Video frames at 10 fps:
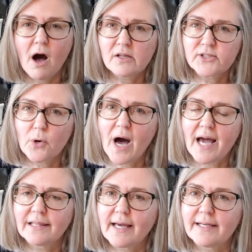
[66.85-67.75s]
Also
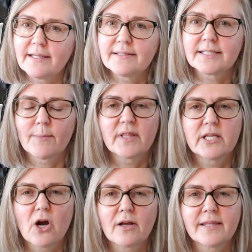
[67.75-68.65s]
highlighting some of the
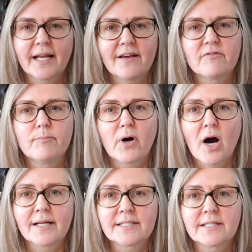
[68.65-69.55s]
yarn that I have
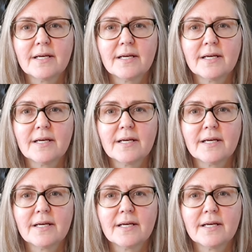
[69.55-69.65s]
bought